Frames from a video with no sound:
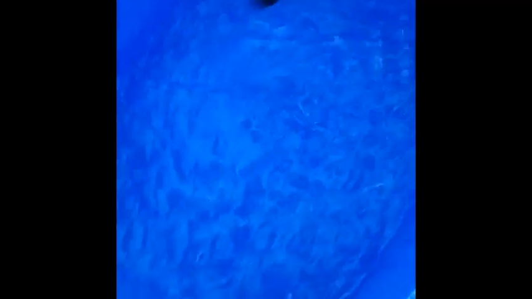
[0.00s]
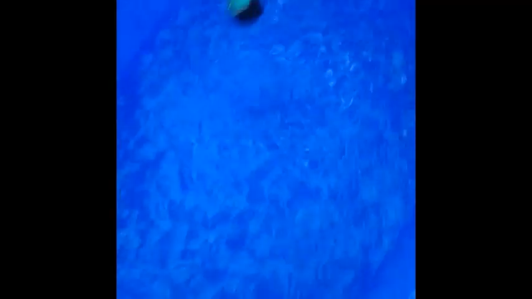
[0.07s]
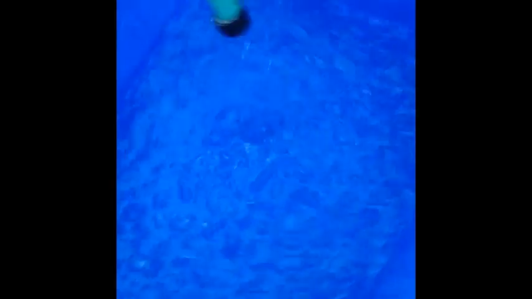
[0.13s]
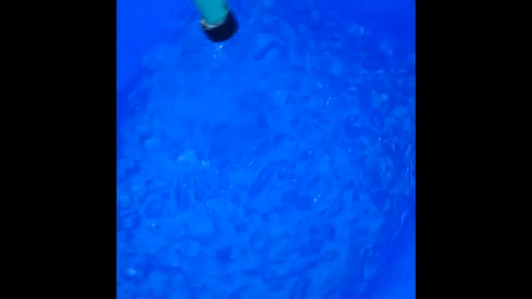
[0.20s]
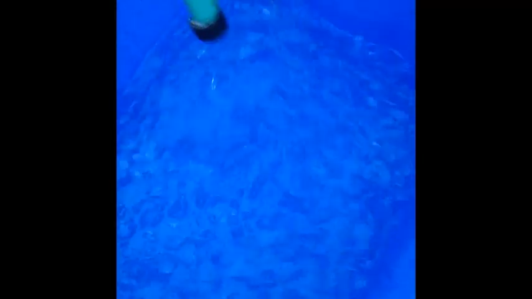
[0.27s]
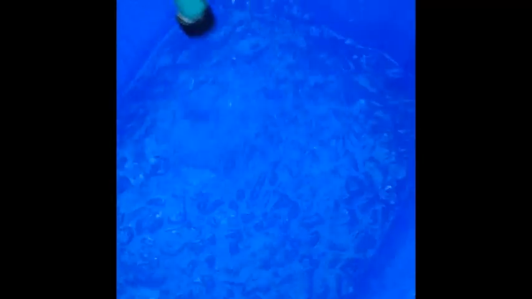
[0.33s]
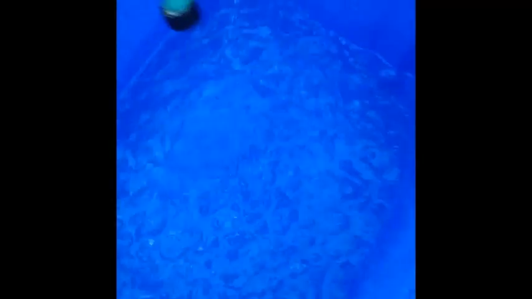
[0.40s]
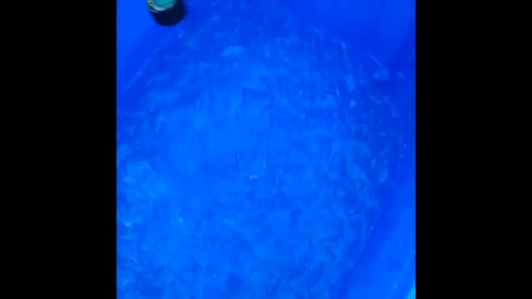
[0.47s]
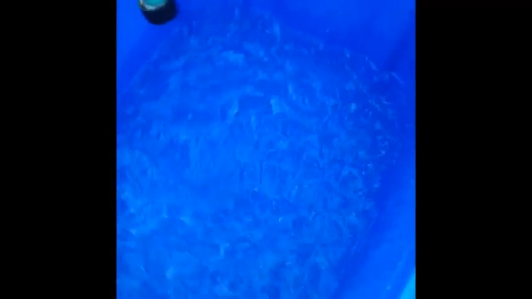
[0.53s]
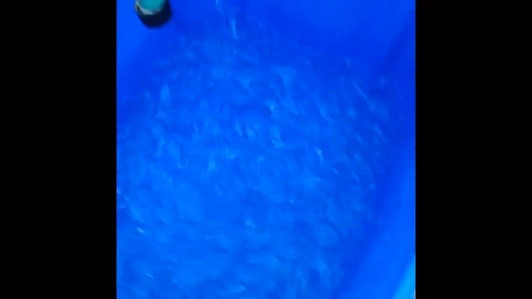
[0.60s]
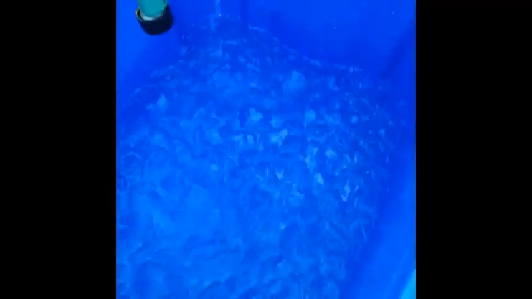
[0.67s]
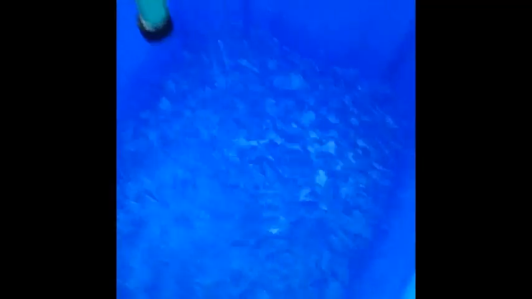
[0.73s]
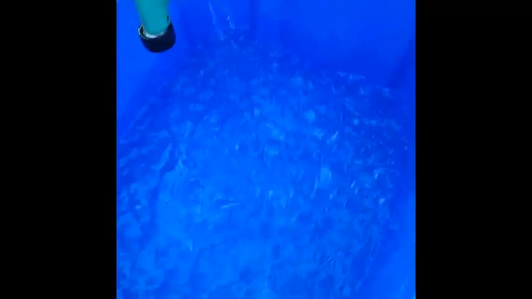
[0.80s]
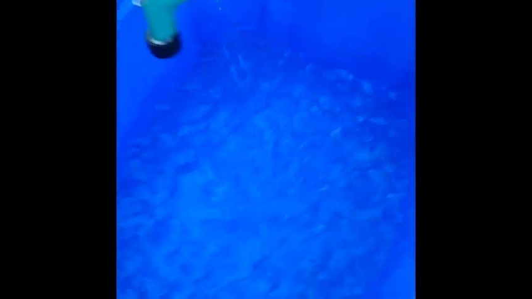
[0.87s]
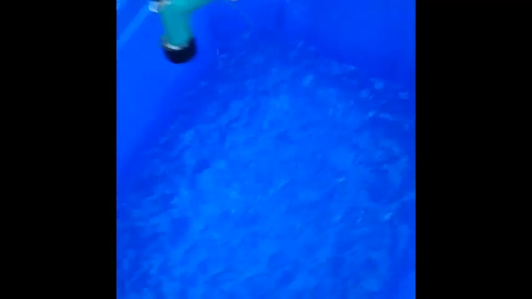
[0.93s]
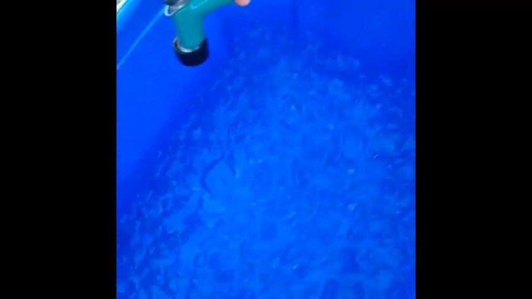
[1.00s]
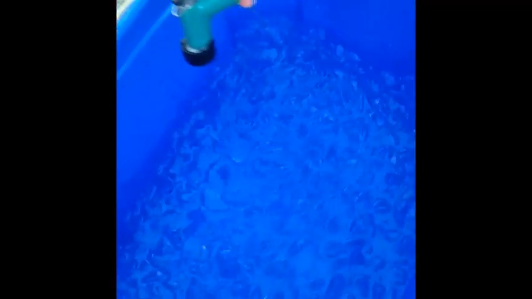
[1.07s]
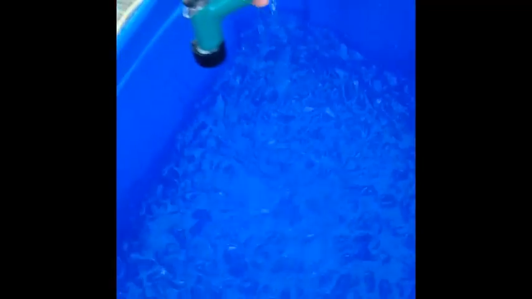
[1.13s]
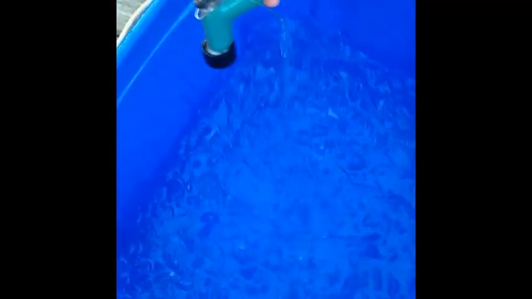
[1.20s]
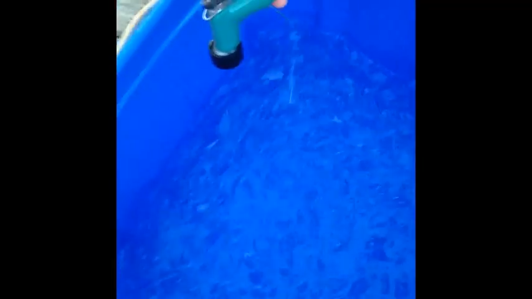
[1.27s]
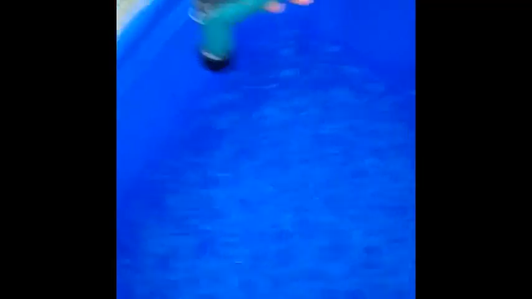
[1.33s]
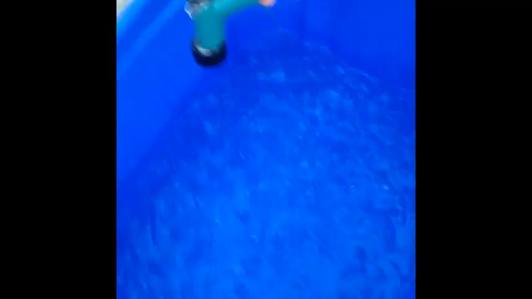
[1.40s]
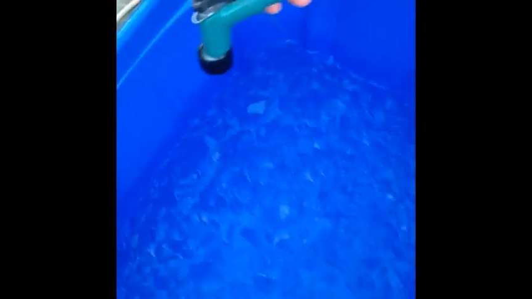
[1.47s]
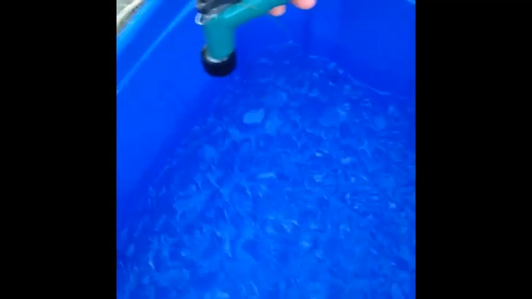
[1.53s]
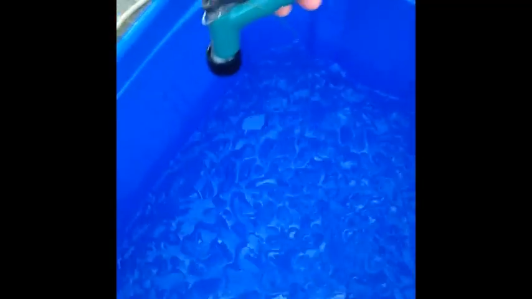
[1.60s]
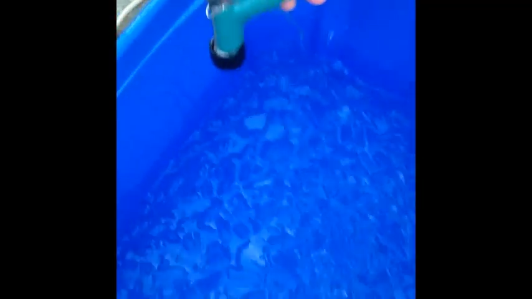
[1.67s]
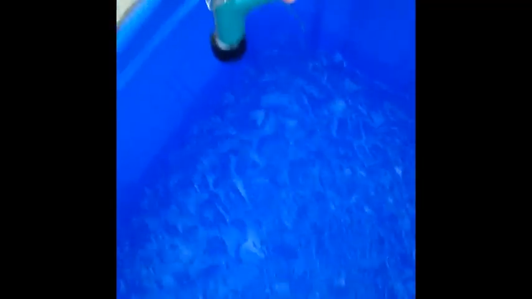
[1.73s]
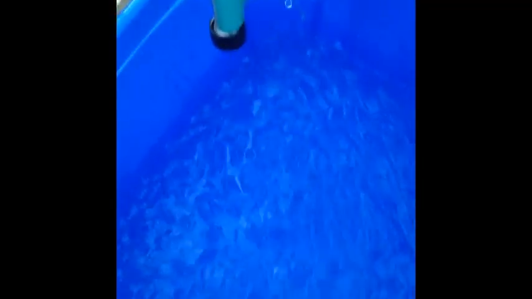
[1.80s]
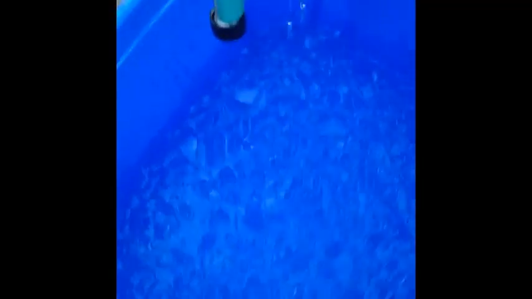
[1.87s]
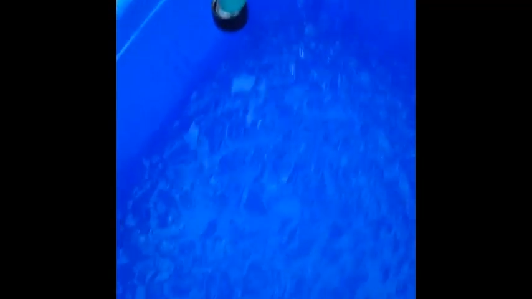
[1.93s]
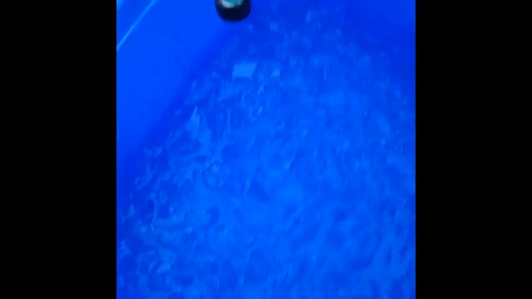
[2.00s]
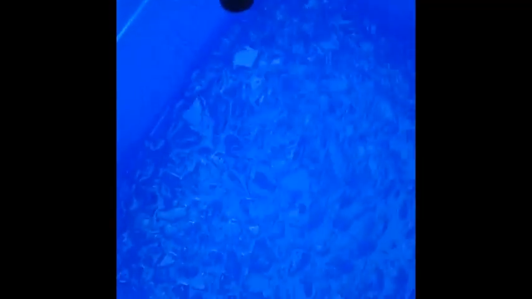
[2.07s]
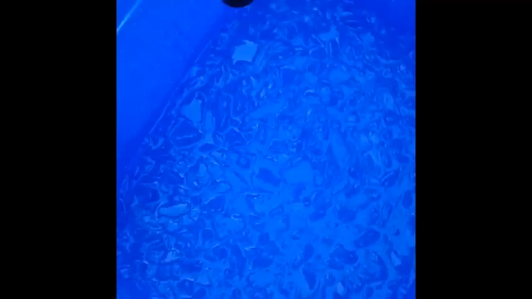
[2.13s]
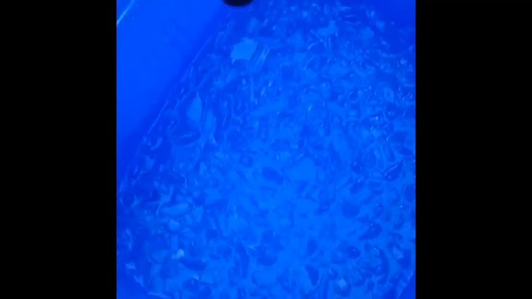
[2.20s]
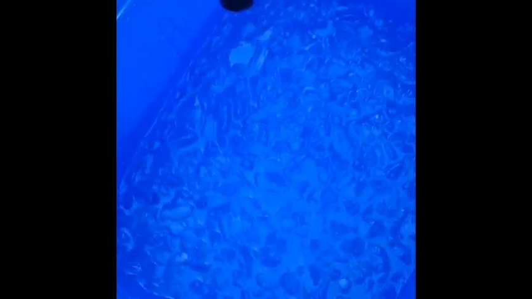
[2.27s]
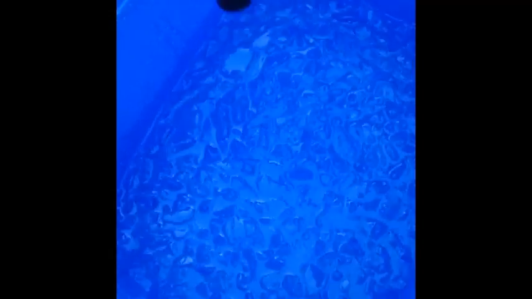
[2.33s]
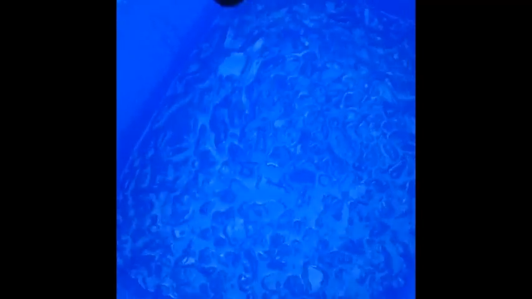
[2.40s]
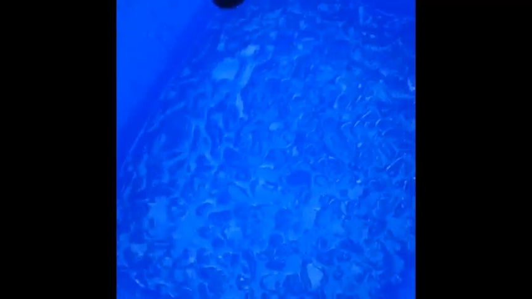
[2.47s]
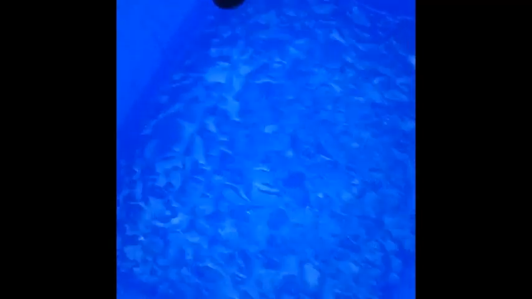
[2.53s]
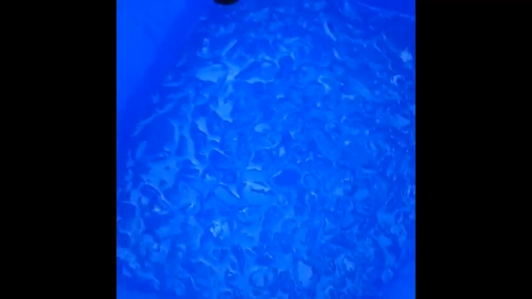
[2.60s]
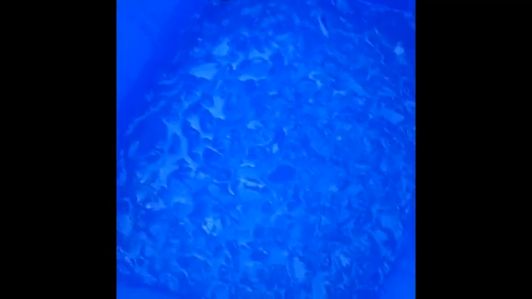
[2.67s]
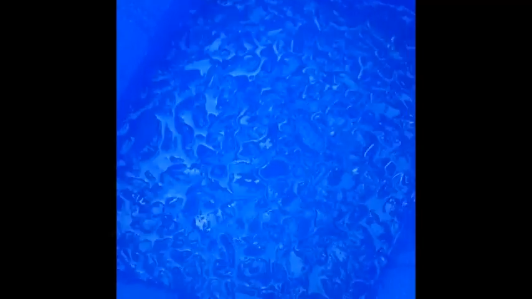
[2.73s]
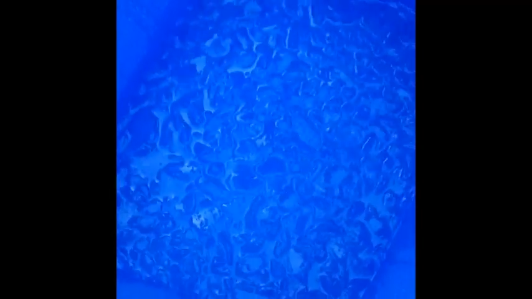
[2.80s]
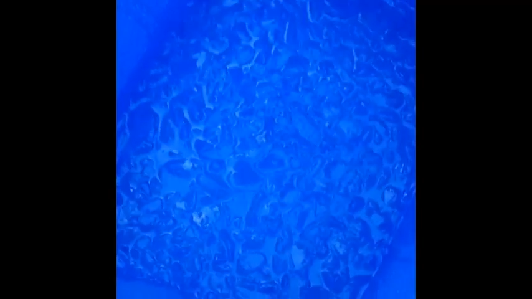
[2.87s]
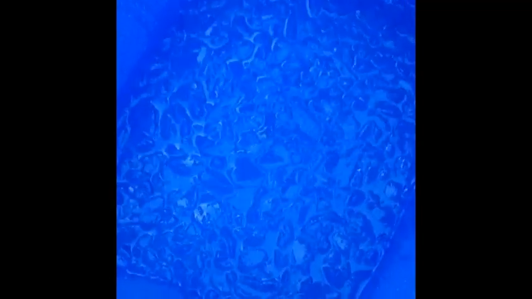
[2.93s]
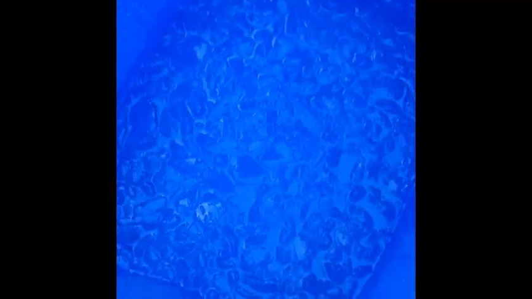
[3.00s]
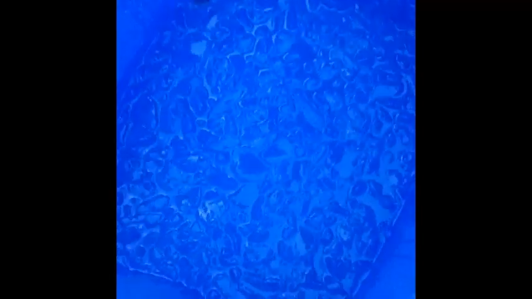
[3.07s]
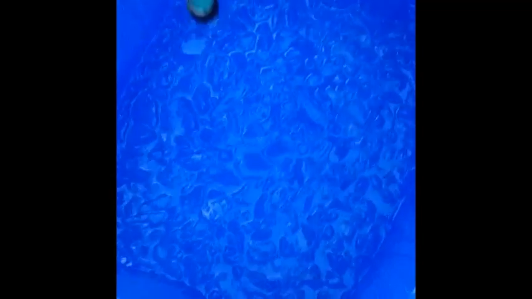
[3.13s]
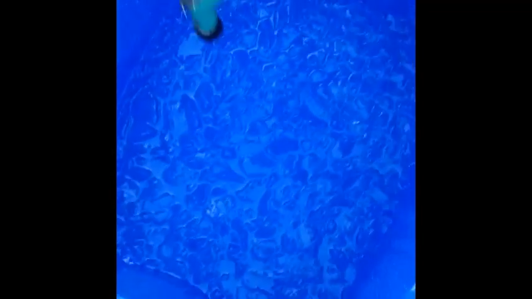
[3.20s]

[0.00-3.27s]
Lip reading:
(no speaker visible)